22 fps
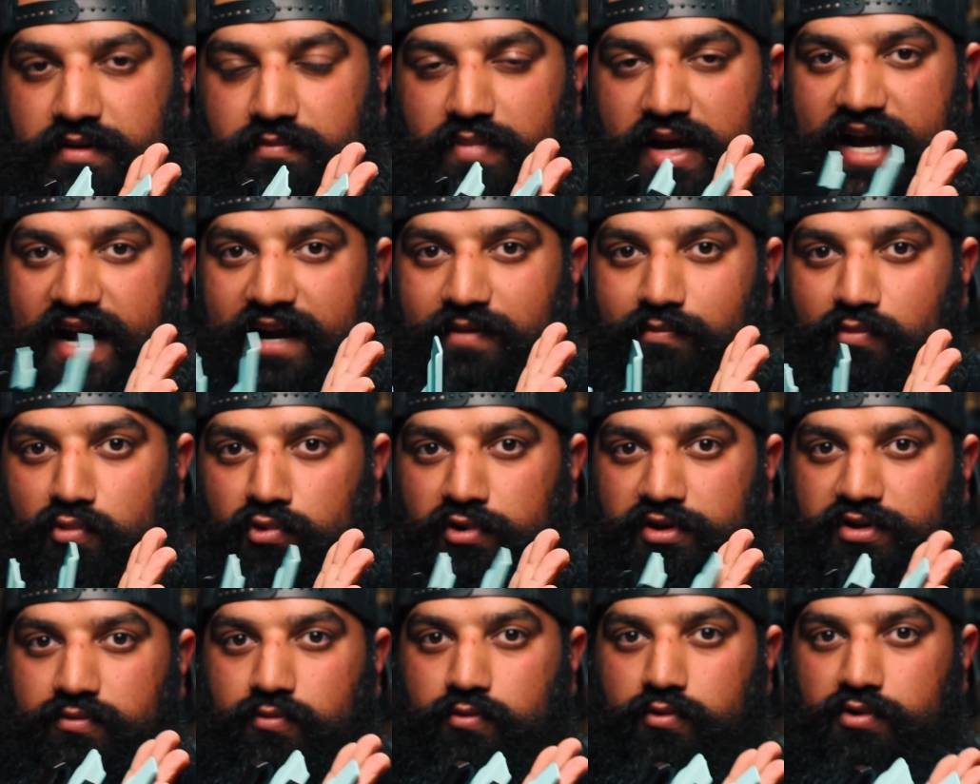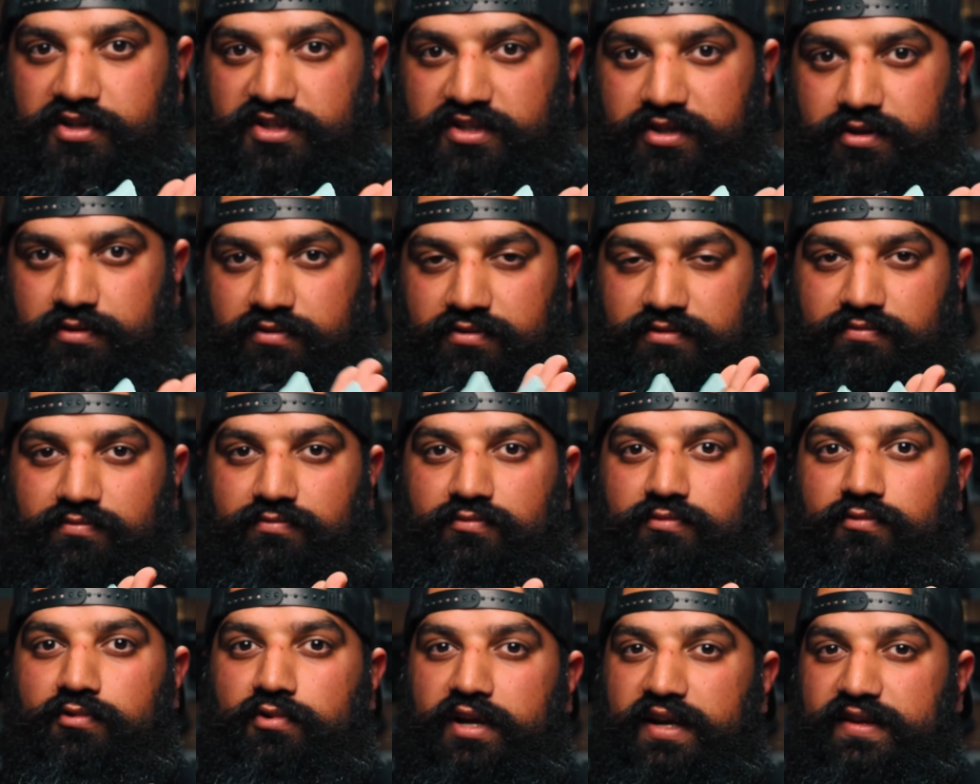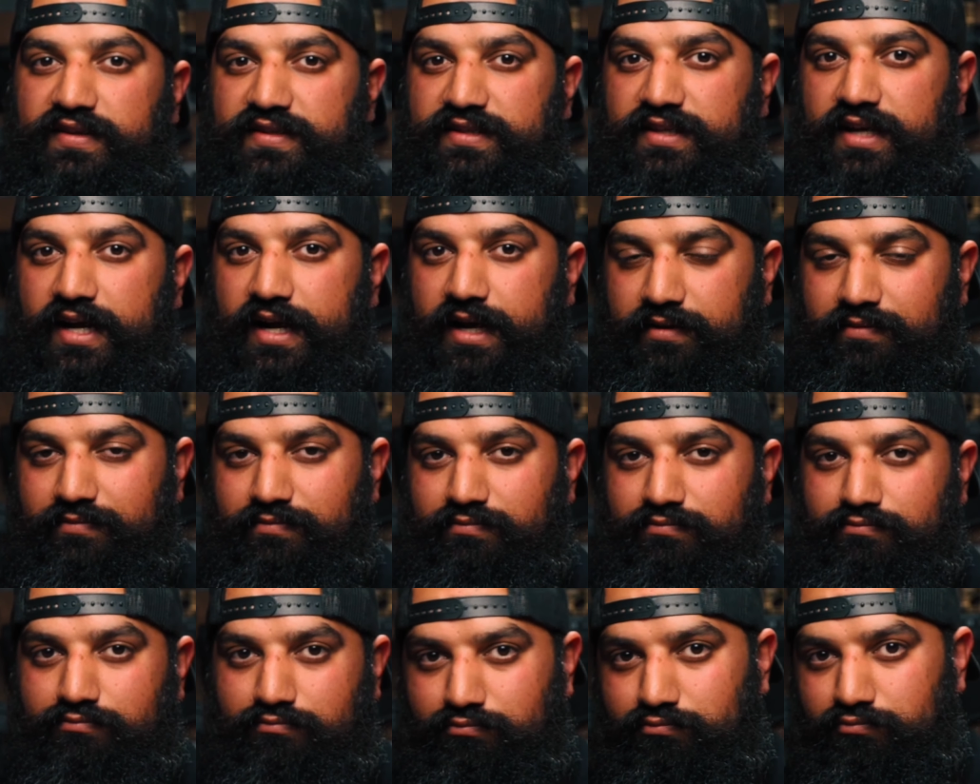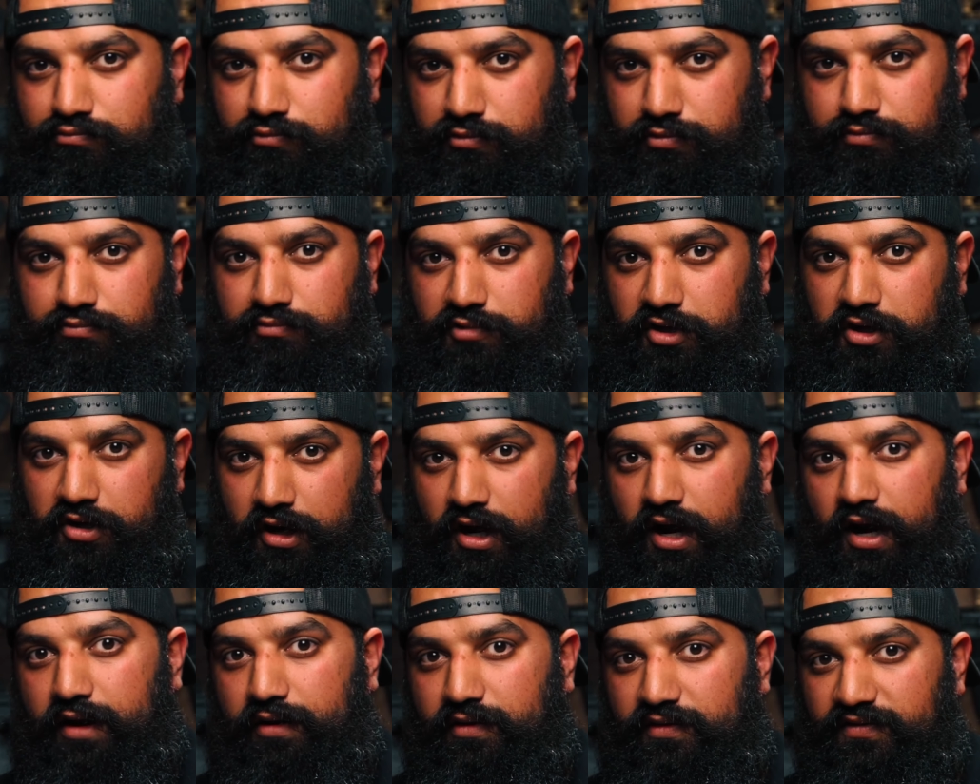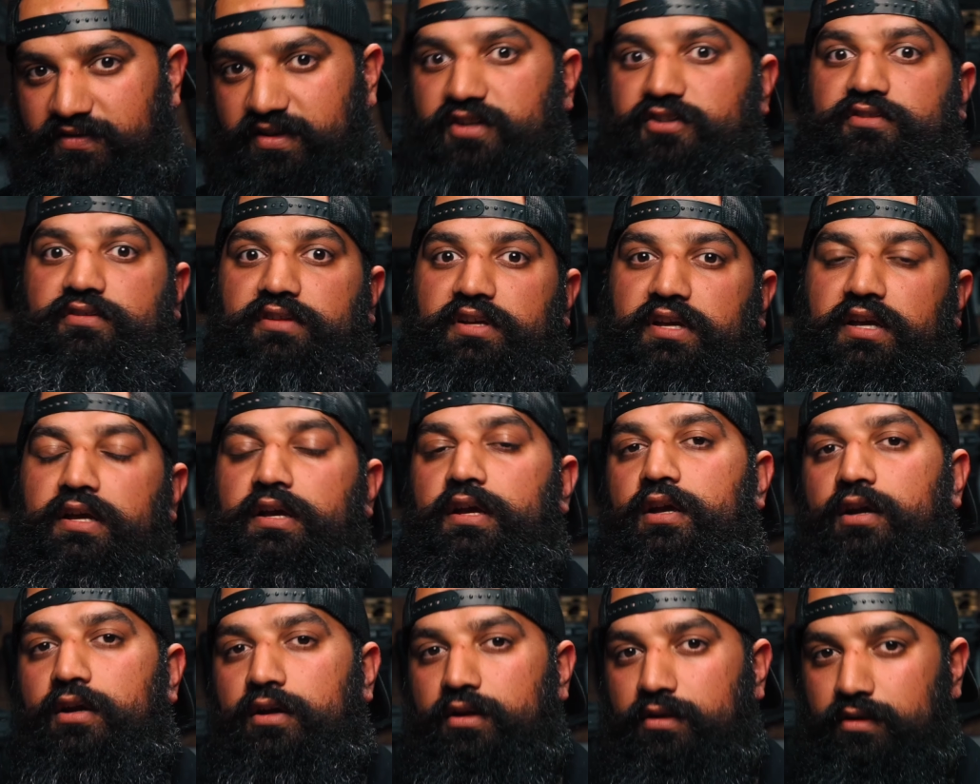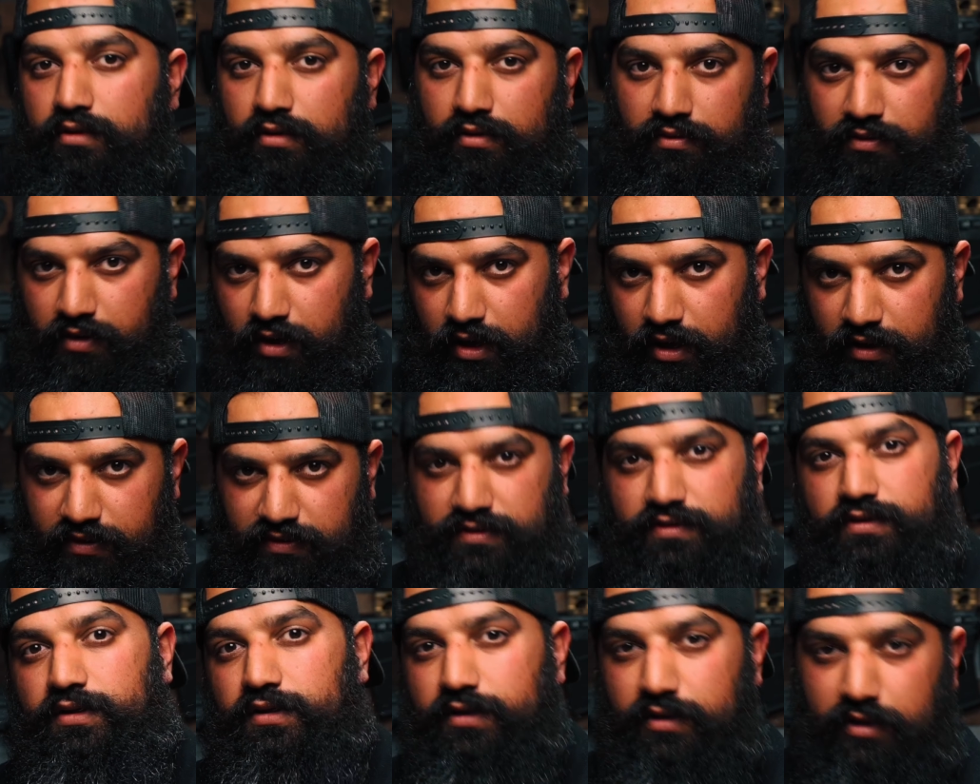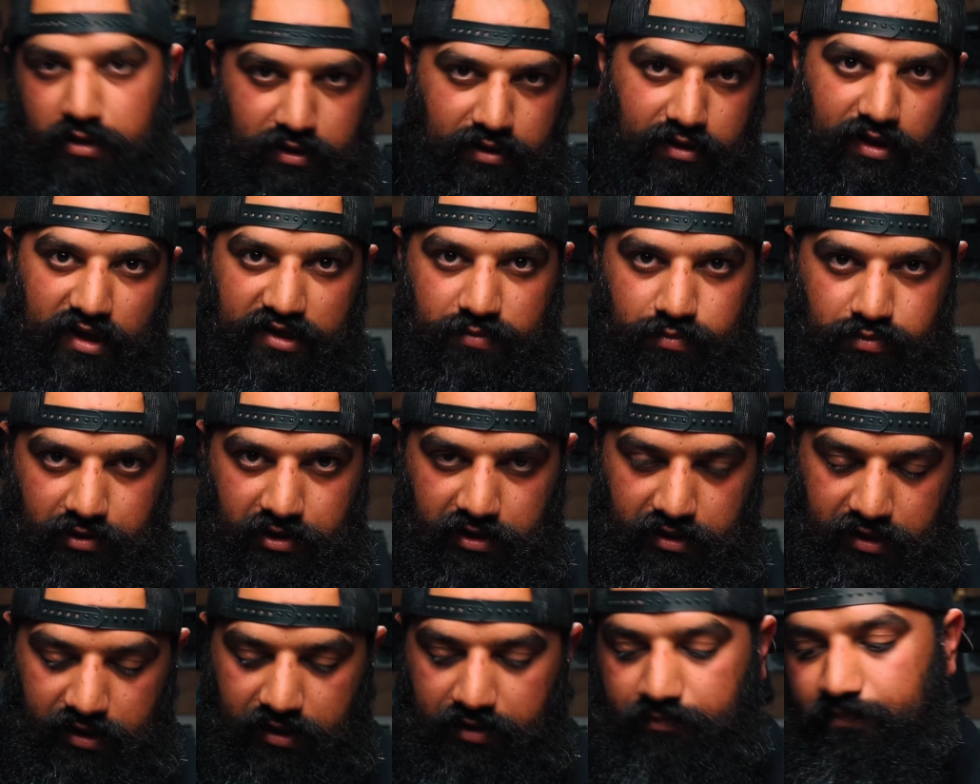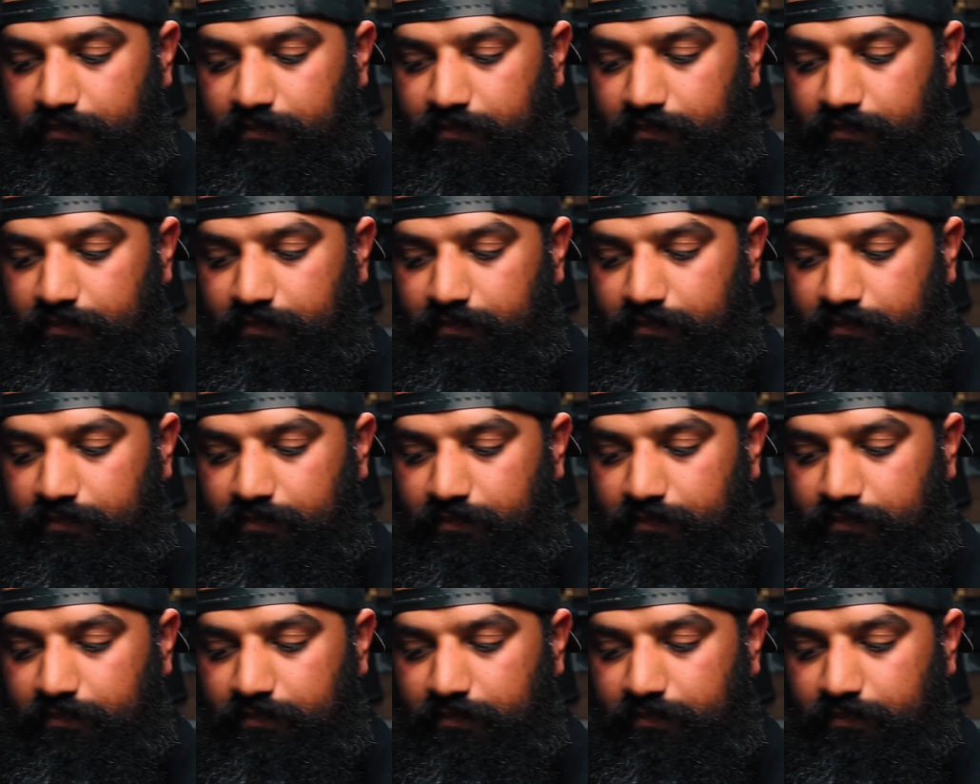back more towards you, more inside your gut, essentially. Thus, less printing.